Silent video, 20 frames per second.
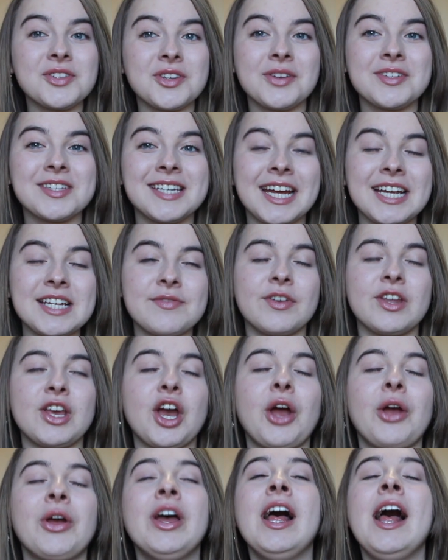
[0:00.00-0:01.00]
So today's
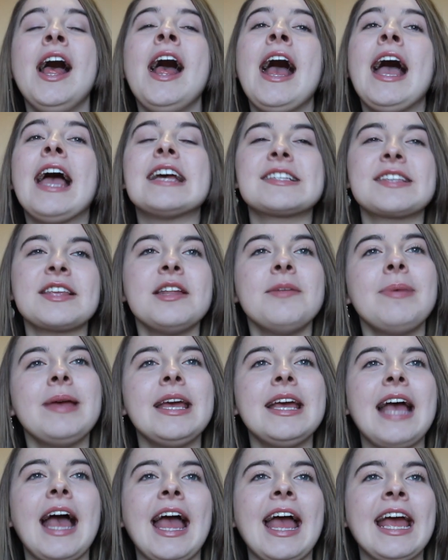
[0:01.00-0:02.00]
video is going to
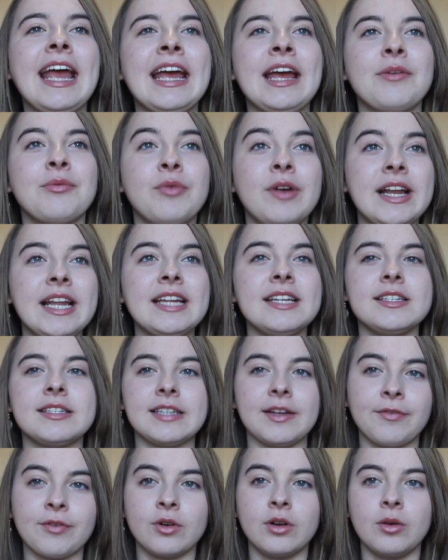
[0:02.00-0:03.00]
be a really
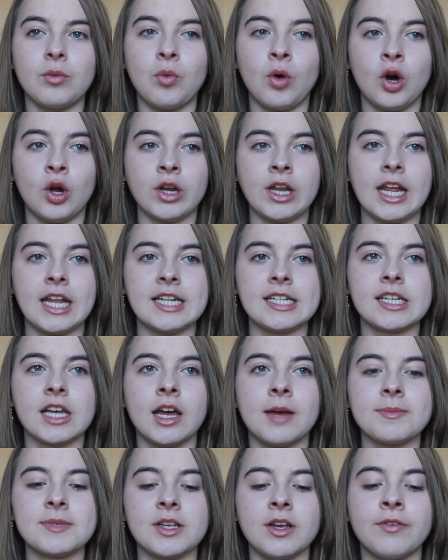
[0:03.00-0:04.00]
different one in
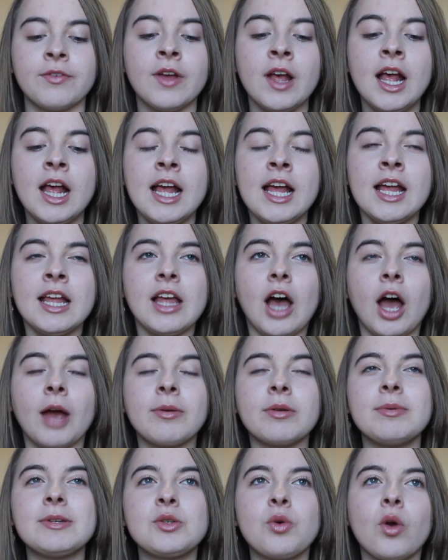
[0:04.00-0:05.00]
terms of I'm
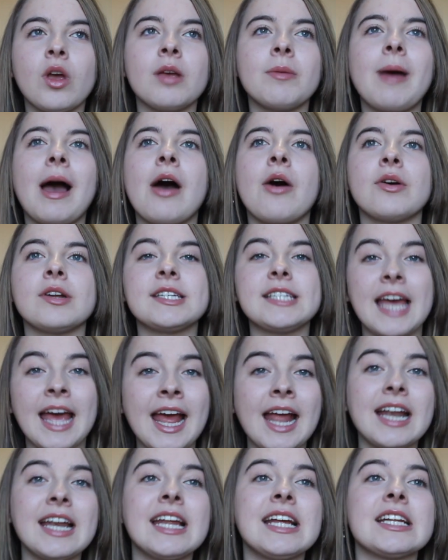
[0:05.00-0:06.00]
going to be talking about
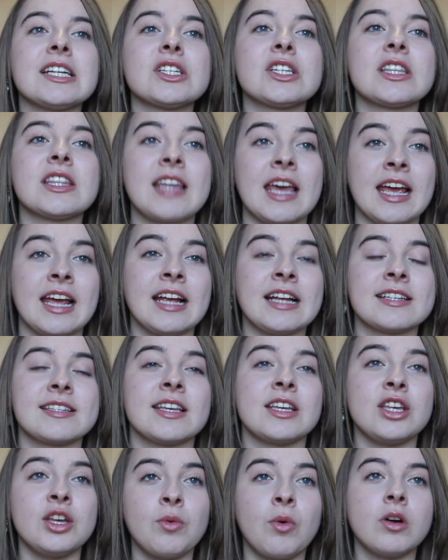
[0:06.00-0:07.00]
10 things
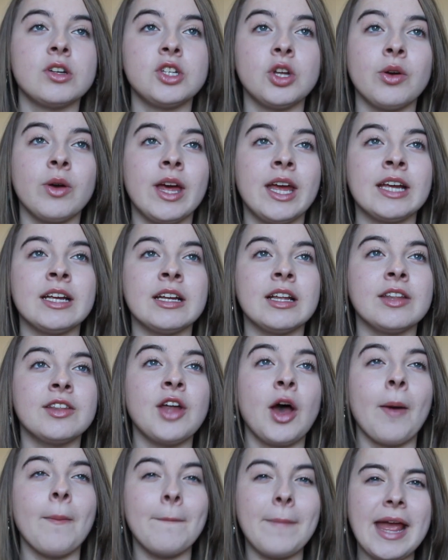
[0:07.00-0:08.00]
that you are doing
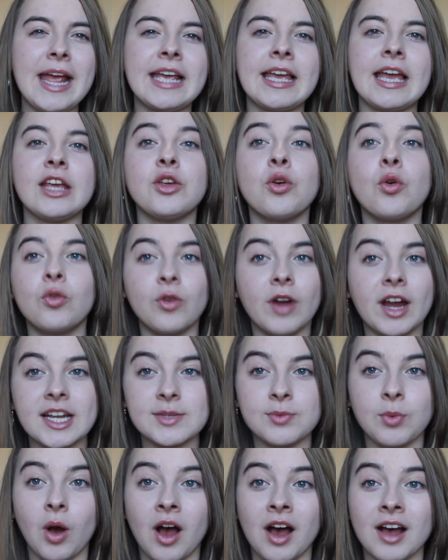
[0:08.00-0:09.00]
that are making your
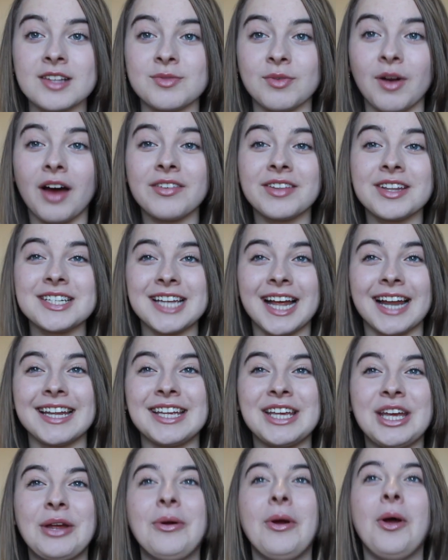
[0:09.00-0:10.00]
grades worse. Rather than
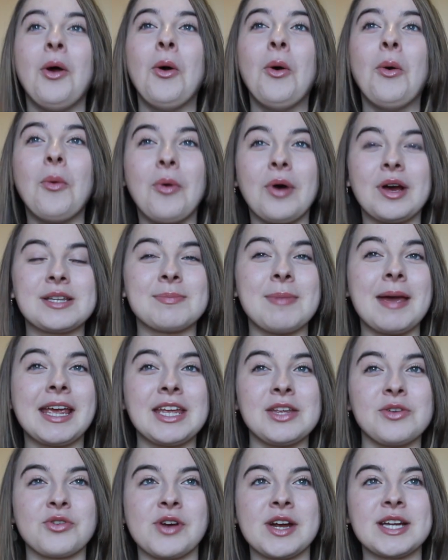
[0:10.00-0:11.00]
telling you what is
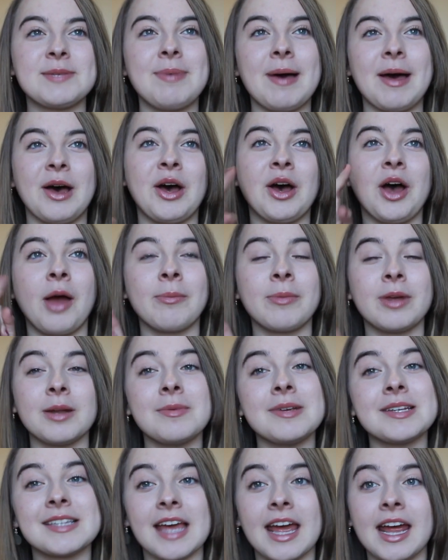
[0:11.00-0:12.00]
making your grades better, I'm going
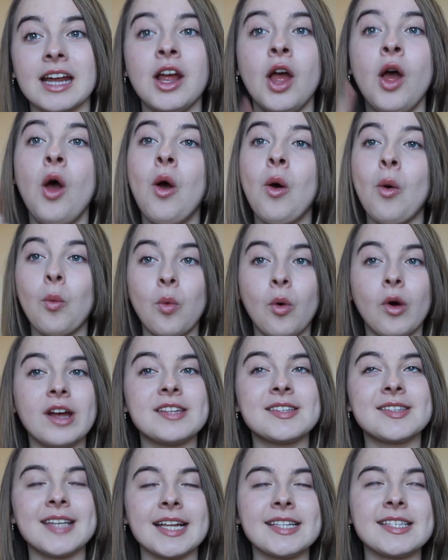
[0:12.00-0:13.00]
to be saying what
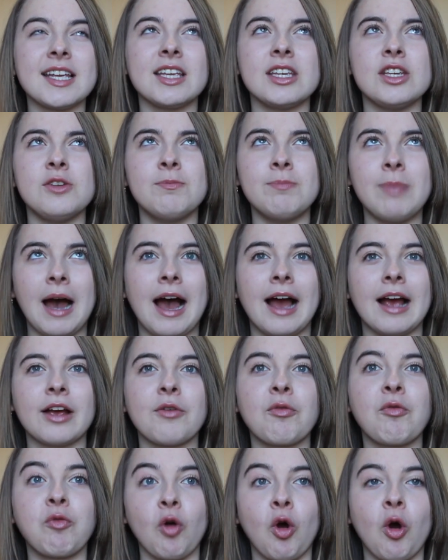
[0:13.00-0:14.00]
is setting you
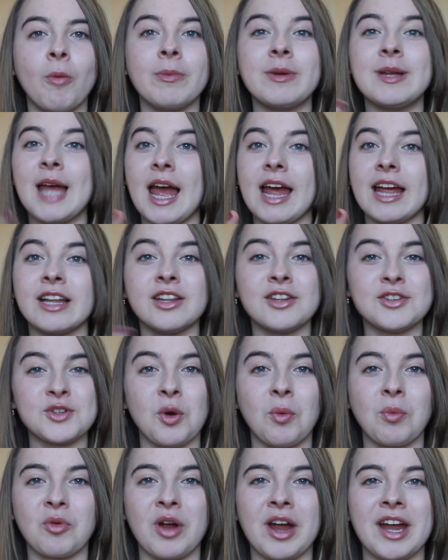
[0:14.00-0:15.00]
back from getting the
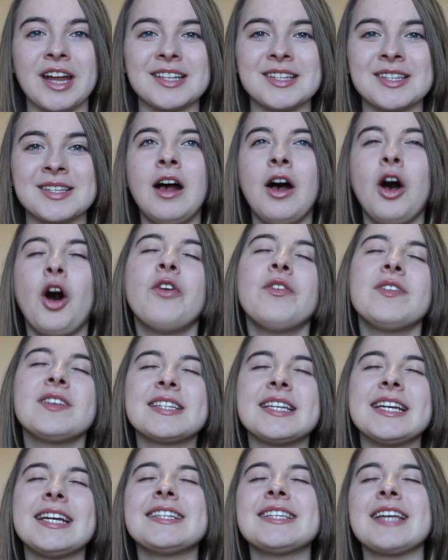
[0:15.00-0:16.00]
top grades.
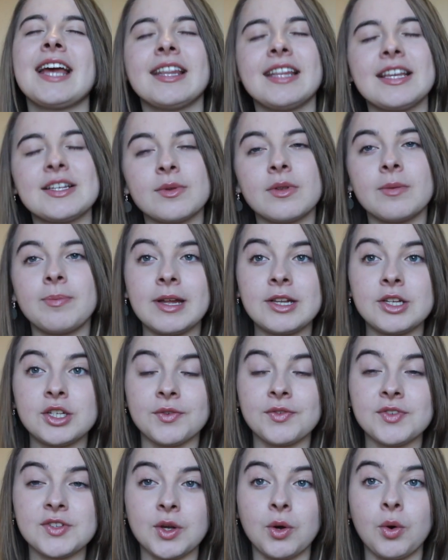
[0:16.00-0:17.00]
Obviously, take these with a pinch
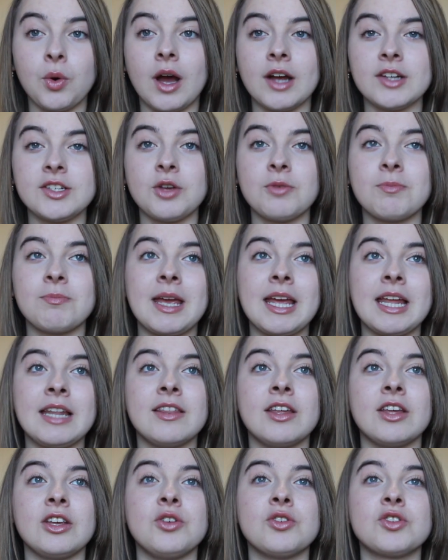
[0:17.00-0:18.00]
of salt. I don't
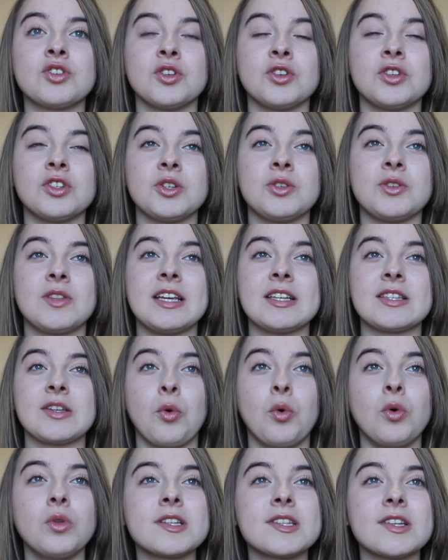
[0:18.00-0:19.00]
mean that you shouldn't do these
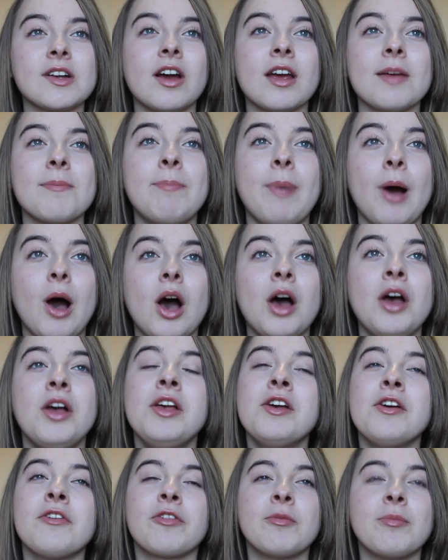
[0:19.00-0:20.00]
all the time, but
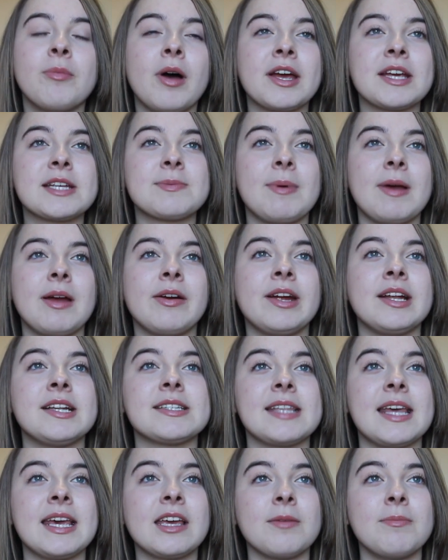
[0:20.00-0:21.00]
from my
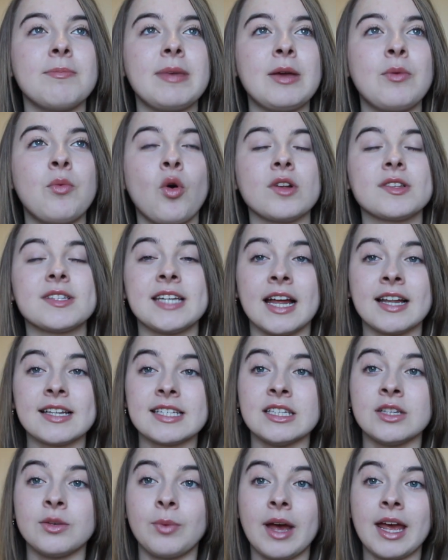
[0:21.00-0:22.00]
experience, they can be what
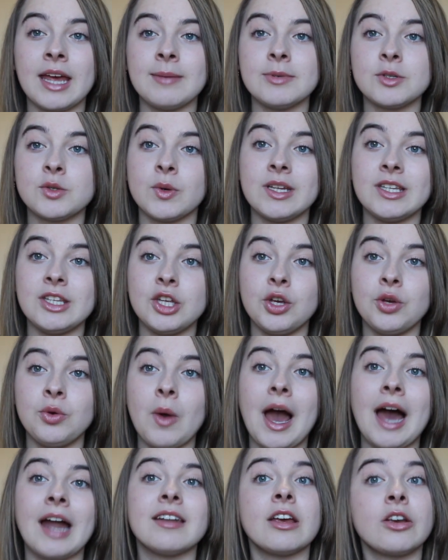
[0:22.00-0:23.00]
stands in the way between
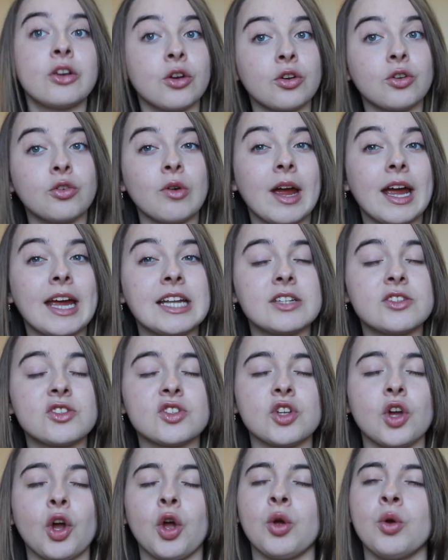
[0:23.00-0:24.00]
you and a good grade,
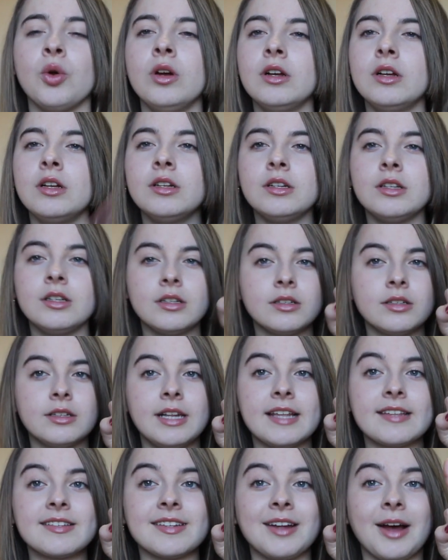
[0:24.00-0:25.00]
so
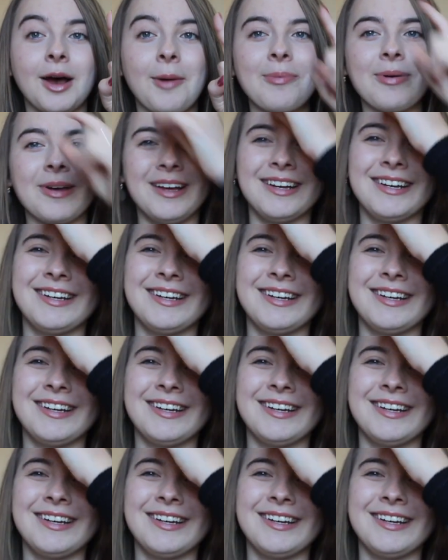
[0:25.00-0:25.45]
listen up.